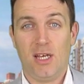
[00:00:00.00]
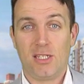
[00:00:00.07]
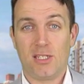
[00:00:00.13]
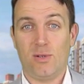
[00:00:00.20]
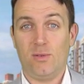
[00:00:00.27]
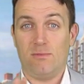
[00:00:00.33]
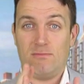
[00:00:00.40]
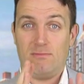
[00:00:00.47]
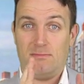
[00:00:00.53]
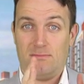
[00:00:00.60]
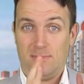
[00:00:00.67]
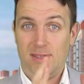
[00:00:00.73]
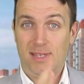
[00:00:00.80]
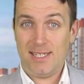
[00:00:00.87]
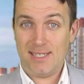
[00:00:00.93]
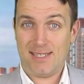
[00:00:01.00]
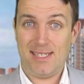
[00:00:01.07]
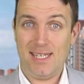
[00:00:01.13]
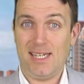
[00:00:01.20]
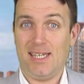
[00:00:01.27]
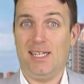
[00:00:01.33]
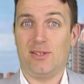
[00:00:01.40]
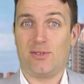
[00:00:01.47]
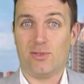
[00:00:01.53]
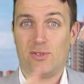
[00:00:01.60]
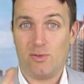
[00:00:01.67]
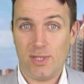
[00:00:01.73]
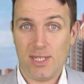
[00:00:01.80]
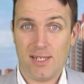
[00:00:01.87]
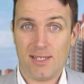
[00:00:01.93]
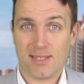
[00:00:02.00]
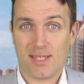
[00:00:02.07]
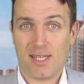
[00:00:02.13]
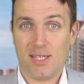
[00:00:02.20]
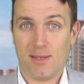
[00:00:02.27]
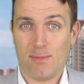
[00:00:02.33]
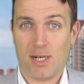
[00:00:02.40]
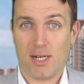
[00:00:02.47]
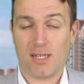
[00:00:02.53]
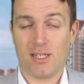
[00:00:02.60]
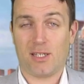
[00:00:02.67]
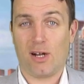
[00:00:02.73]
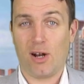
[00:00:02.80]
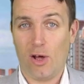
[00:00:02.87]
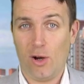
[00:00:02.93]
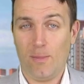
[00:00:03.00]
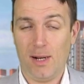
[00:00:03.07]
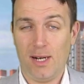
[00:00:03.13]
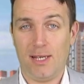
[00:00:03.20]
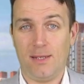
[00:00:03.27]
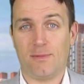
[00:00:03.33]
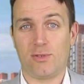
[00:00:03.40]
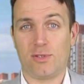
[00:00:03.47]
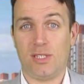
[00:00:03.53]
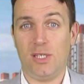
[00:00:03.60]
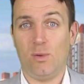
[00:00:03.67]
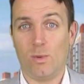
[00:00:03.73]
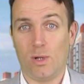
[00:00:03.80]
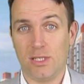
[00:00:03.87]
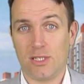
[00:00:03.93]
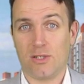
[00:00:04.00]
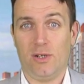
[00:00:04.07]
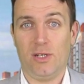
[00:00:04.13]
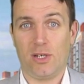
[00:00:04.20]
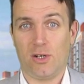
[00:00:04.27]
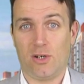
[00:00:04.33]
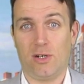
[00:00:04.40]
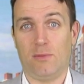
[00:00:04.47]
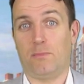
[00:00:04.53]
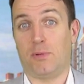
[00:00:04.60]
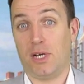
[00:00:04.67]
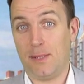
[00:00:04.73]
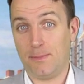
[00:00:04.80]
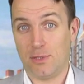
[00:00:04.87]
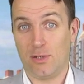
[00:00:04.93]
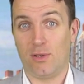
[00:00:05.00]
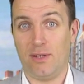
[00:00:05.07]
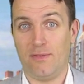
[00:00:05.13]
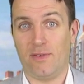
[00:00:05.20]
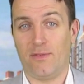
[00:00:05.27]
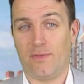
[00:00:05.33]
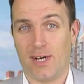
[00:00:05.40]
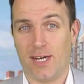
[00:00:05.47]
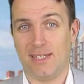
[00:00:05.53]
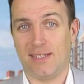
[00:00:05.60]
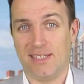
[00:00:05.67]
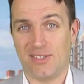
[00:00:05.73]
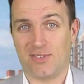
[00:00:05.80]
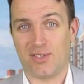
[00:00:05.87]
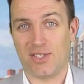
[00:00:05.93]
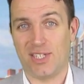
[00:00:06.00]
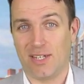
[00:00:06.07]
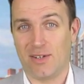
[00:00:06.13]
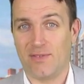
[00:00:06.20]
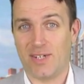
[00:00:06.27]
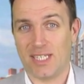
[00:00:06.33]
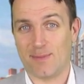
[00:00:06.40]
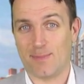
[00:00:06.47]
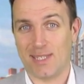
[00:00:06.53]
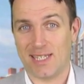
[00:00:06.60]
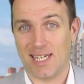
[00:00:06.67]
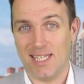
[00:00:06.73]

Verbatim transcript: So, Let's dig into the real estate market globally to see what's going on. Perhaps you'll even find interesting investment